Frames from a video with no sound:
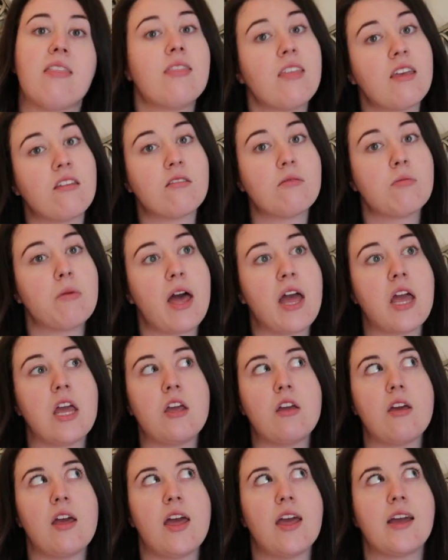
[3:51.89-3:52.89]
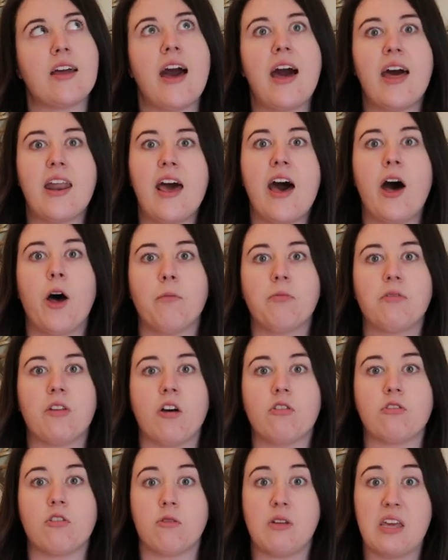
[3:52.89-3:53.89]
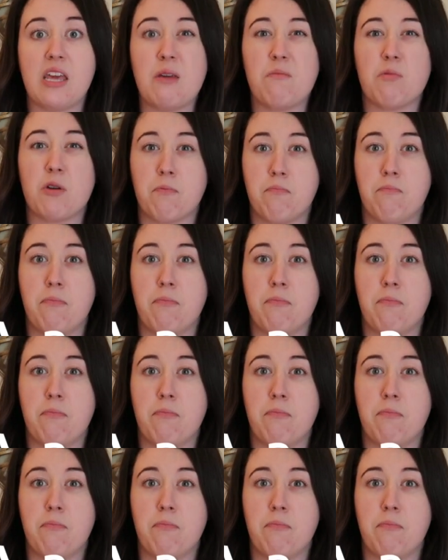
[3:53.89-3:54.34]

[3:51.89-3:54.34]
And this way, it kind of helps also keep your